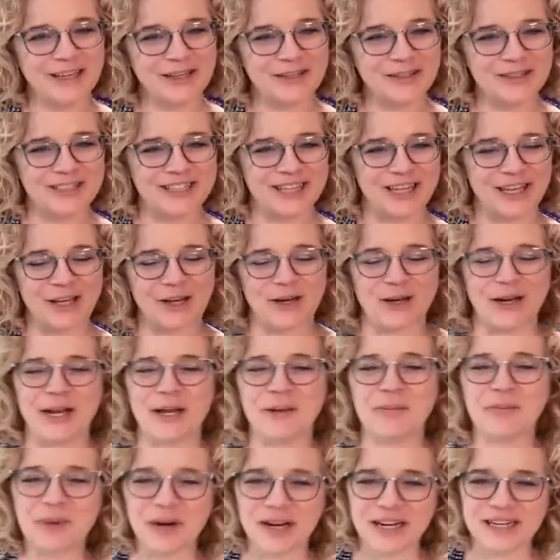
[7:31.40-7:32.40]
Using your
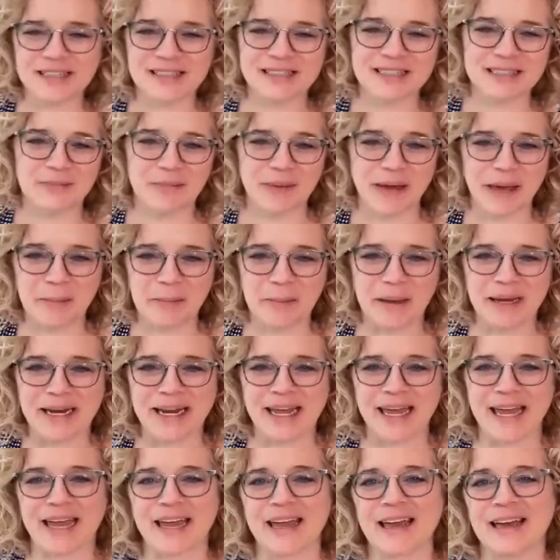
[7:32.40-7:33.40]
heat press to make
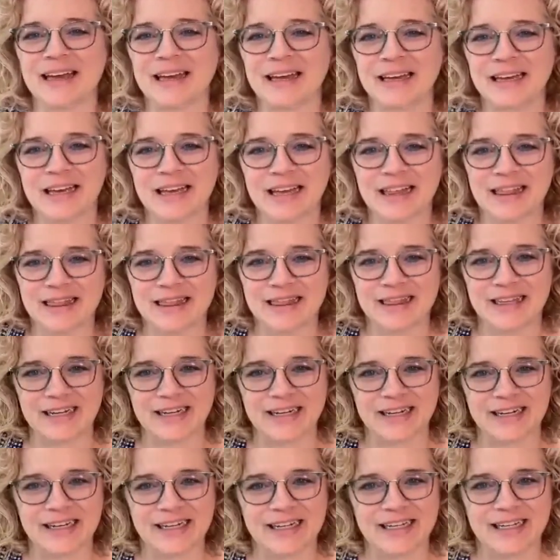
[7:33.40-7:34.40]
money.
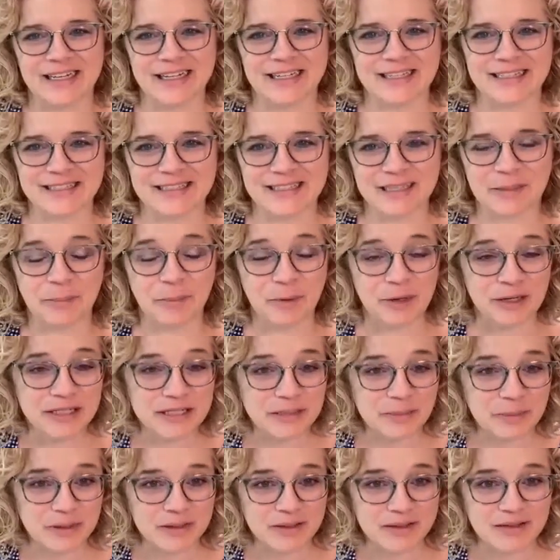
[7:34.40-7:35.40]
There is a
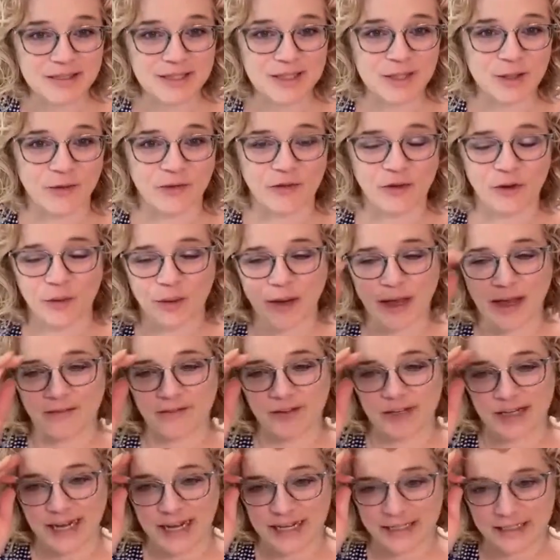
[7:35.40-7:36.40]
printable. So if you
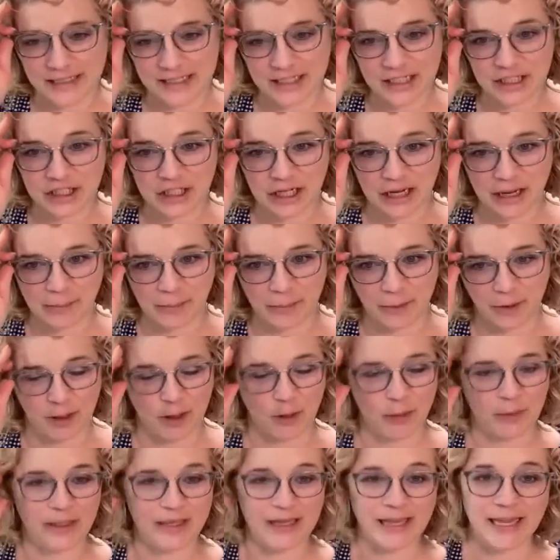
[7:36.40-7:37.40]
have an Etsy shop or
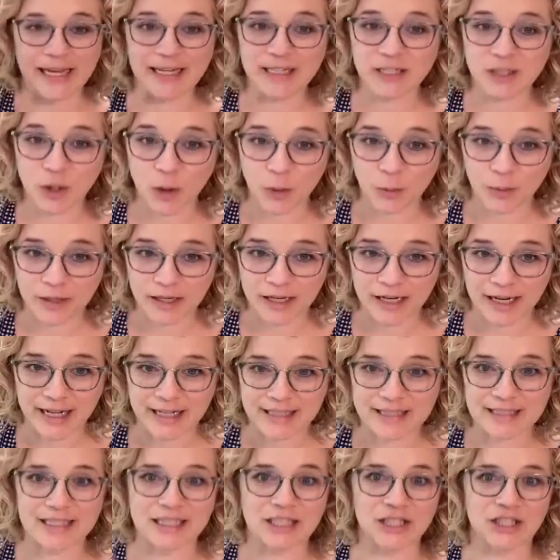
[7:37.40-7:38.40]
you would like to open an
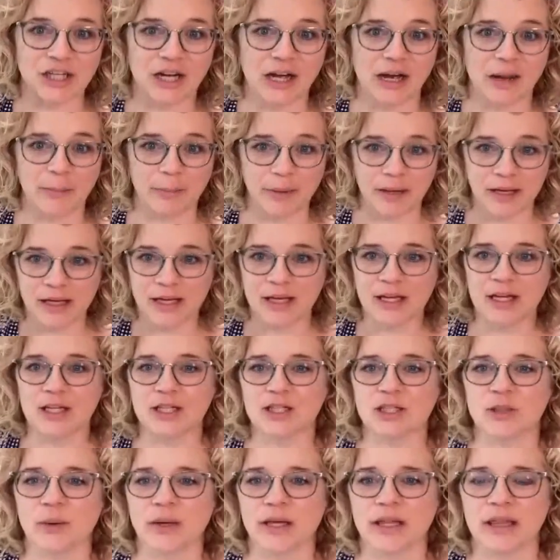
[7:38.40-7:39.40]
Etsy shop,
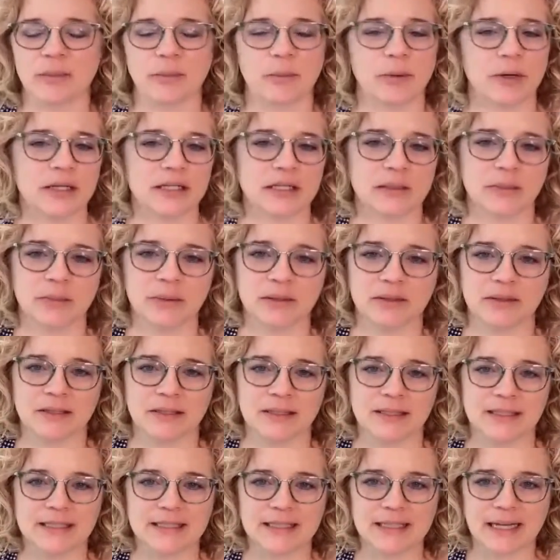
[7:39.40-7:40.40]
doing the
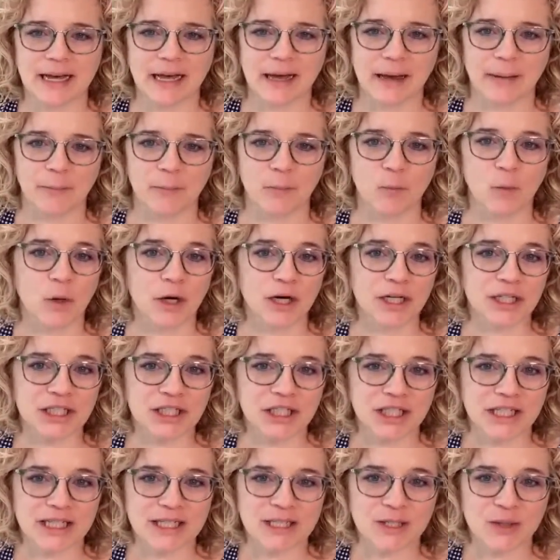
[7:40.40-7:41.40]
printables um,
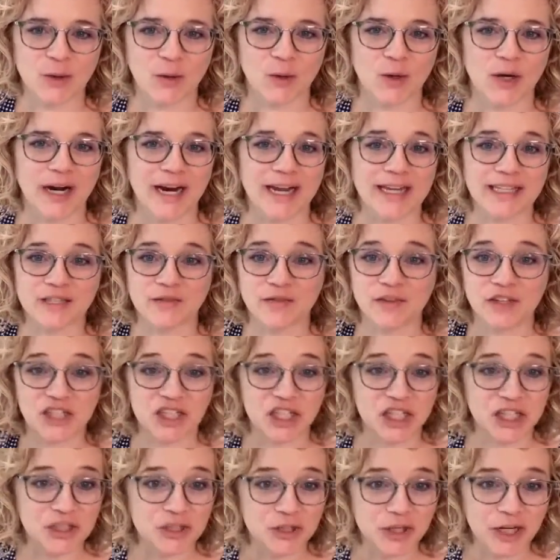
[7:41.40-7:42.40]
worksheet or
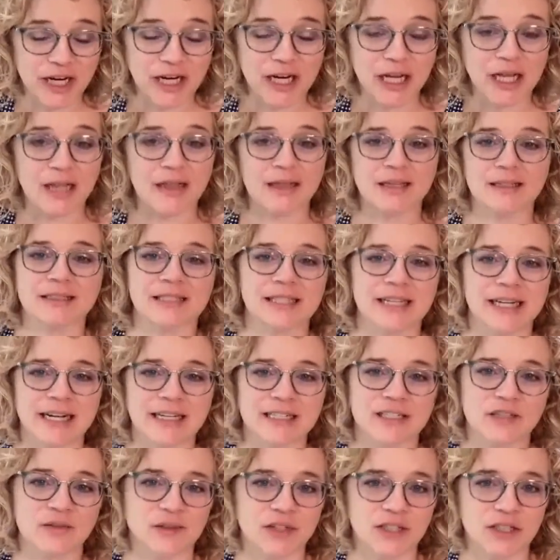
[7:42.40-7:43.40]
SVG training. There's an
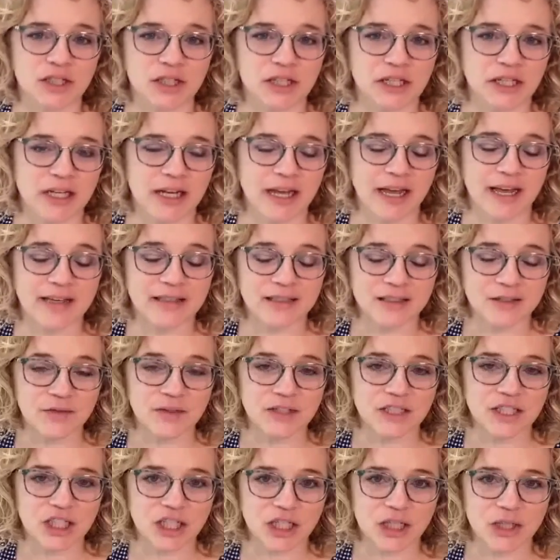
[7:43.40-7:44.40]
SVG,
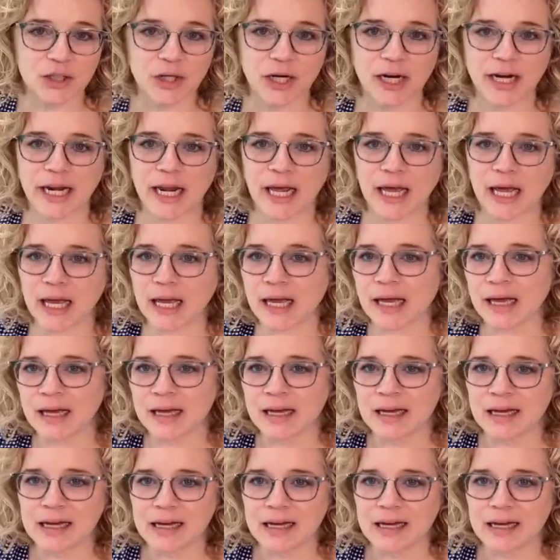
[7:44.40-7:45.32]
SVG training